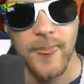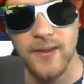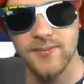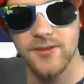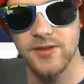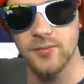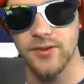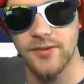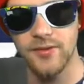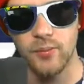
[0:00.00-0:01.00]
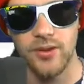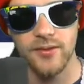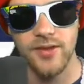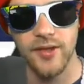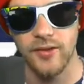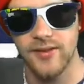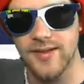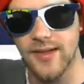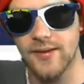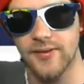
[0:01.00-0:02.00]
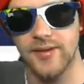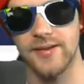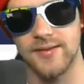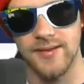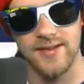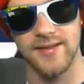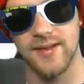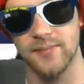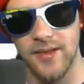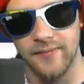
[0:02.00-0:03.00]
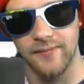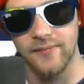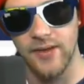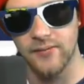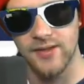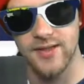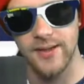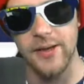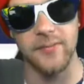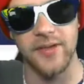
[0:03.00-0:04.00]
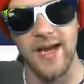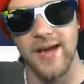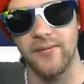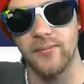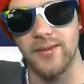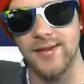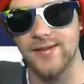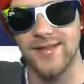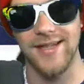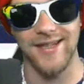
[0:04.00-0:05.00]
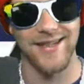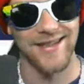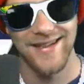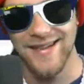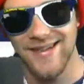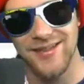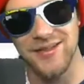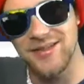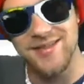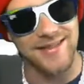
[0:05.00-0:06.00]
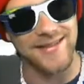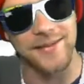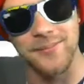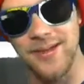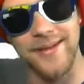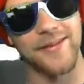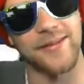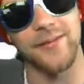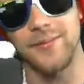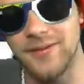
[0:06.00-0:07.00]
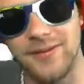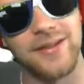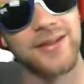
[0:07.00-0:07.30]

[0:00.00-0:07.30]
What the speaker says: Especially when they're tired, I think that's like my favorite time to have him, because you can just sit there and pet him and,